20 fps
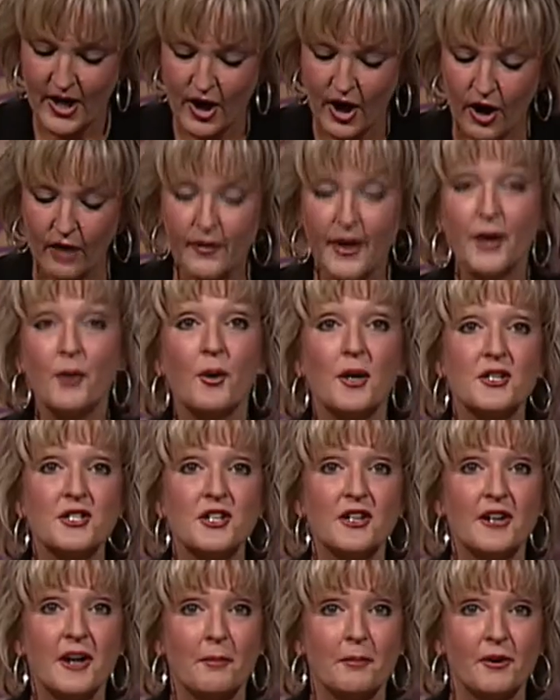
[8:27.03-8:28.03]
All right,
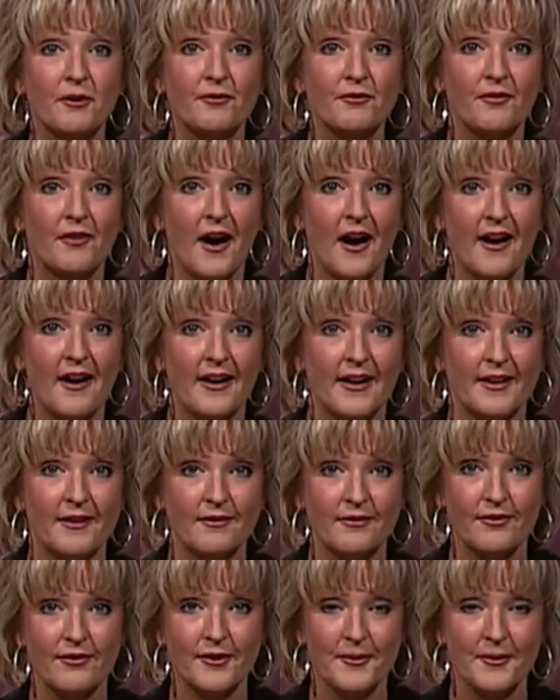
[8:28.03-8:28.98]
question number five.